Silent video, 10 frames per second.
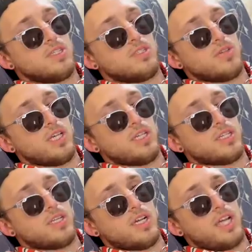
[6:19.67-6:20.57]
So they had to
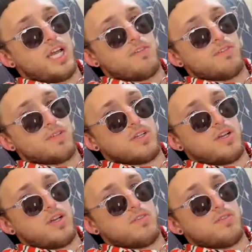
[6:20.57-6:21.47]
cut half of it
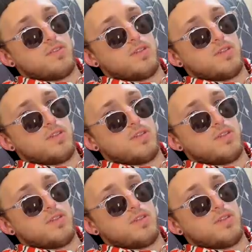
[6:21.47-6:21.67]
off.